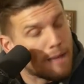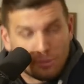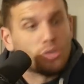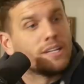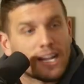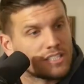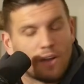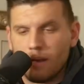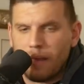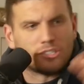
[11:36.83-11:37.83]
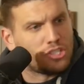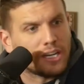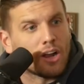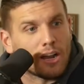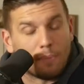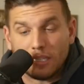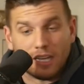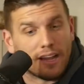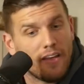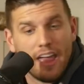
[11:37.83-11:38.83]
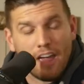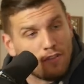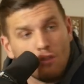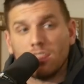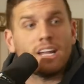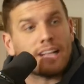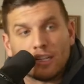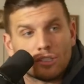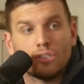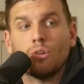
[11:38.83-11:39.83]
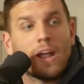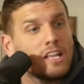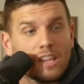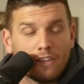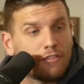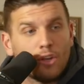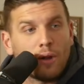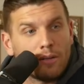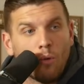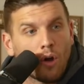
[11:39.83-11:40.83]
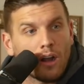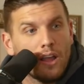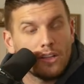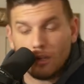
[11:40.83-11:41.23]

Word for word: Absolutely, that's fine. I'm not shitting on it. But it's like, if you think that's going to do anything for you anymore,